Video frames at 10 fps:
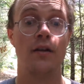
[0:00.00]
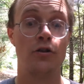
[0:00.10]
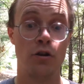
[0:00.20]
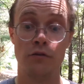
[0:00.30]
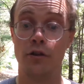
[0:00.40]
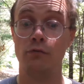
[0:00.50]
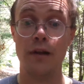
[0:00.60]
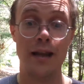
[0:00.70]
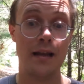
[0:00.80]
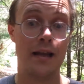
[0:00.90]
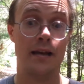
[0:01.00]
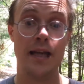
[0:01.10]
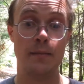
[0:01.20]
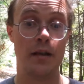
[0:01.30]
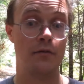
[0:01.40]
took the Wii and
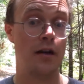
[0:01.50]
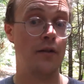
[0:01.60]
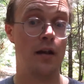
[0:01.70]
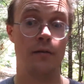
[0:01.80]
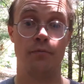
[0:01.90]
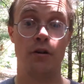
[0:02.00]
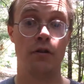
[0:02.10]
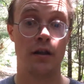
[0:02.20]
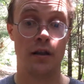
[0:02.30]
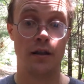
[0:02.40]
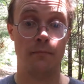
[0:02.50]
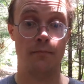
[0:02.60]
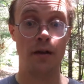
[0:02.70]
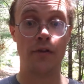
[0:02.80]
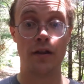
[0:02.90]
demonstrated that it's a pretty good system.
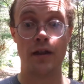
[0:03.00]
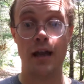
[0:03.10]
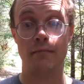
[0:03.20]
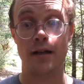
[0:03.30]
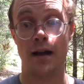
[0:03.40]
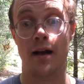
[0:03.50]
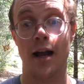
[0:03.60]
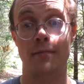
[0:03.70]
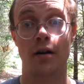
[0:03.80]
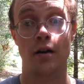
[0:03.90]
But at the same time,